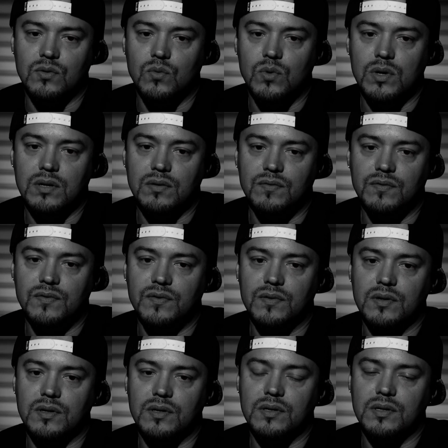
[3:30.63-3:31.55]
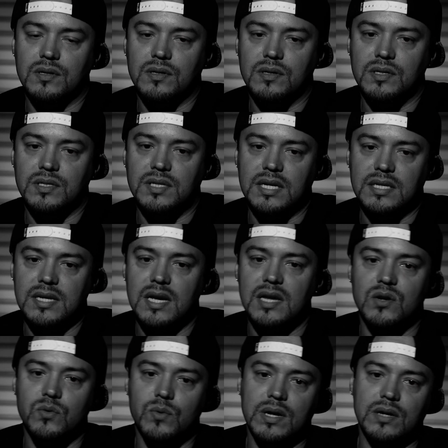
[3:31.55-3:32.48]
one of the
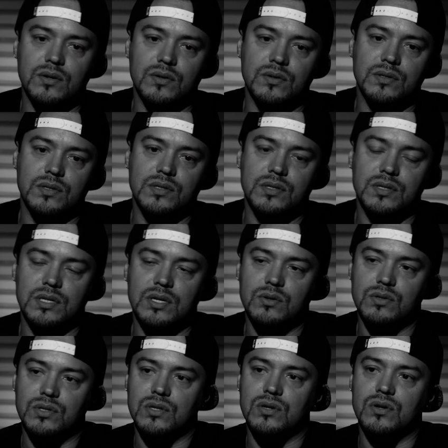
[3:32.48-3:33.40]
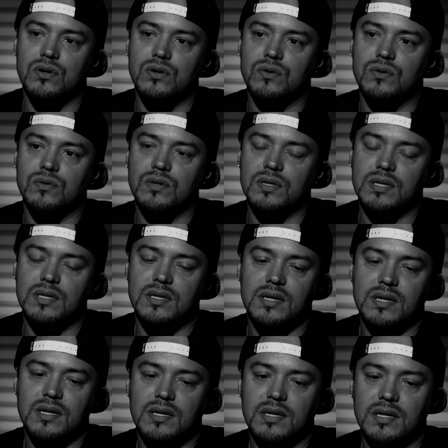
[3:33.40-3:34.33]
Santana records years ago
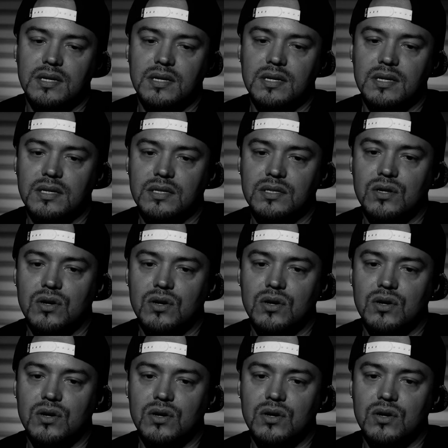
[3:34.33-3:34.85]
is